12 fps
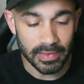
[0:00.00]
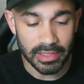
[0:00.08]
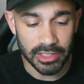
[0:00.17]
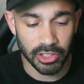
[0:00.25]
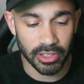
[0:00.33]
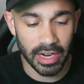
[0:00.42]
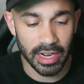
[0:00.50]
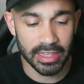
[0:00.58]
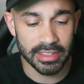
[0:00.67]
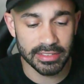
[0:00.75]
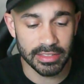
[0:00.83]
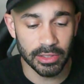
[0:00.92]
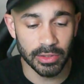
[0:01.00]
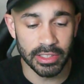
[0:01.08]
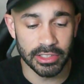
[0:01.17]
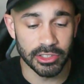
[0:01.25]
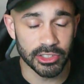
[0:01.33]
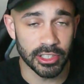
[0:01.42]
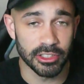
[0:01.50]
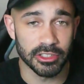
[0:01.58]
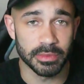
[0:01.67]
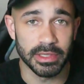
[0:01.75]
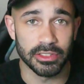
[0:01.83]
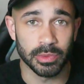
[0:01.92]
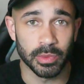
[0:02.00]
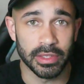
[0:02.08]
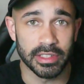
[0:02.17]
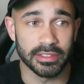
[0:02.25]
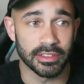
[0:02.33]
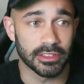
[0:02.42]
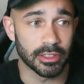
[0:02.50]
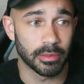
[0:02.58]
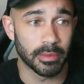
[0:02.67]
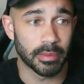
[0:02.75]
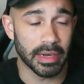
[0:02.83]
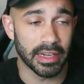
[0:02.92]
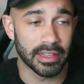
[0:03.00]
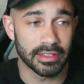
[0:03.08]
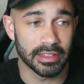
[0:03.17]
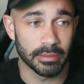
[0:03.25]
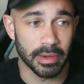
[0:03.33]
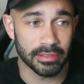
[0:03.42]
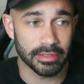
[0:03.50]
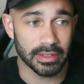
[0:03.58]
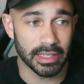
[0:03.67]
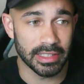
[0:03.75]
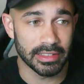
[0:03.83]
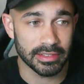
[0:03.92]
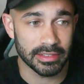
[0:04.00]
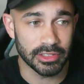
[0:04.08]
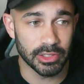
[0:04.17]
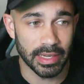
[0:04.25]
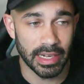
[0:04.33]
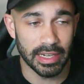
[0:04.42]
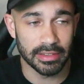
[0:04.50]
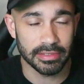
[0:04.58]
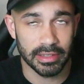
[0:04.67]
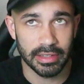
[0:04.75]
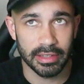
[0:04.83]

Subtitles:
Your ISO and your shutter speed is what is determined by the amount of light you have.